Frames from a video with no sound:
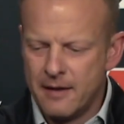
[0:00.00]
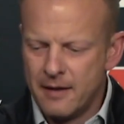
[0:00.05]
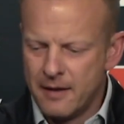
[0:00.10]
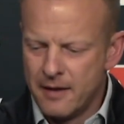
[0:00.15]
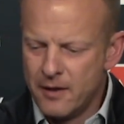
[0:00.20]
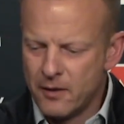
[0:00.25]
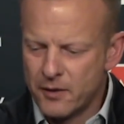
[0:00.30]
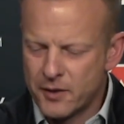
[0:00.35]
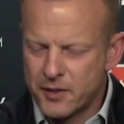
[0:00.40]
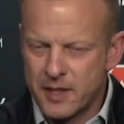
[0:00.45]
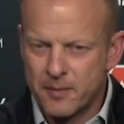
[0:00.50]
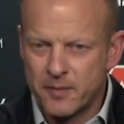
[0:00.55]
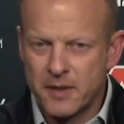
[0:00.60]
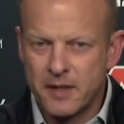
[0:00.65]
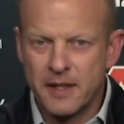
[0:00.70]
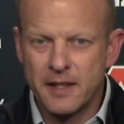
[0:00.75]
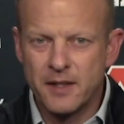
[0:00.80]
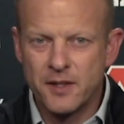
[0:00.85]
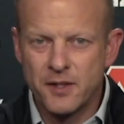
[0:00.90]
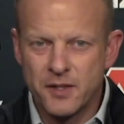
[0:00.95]
you know, something
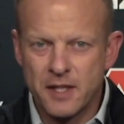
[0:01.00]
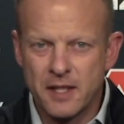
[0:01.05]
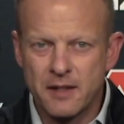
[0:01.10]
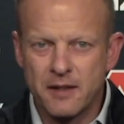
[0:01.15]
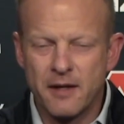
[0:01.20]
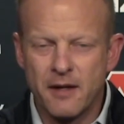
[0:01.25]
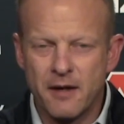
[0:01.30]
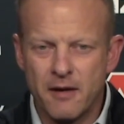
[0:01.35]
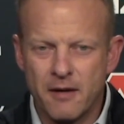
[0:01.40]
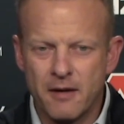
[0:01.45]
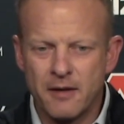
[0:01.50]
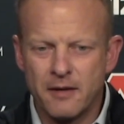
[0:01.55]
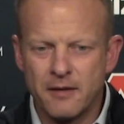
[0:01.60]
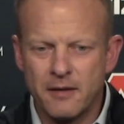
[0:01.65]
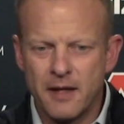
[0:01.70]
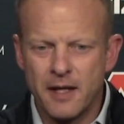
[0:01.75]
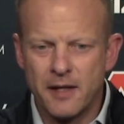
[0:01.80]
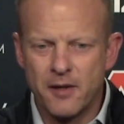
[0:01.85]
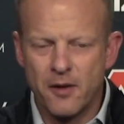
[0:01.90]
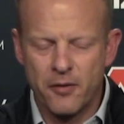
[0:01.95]
that you sit there
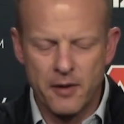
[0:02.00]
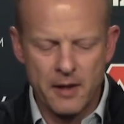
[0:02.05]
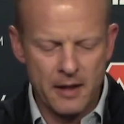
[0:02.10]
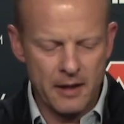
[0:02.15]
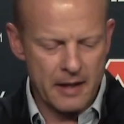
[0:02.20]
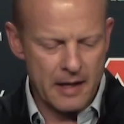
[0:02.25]
and you think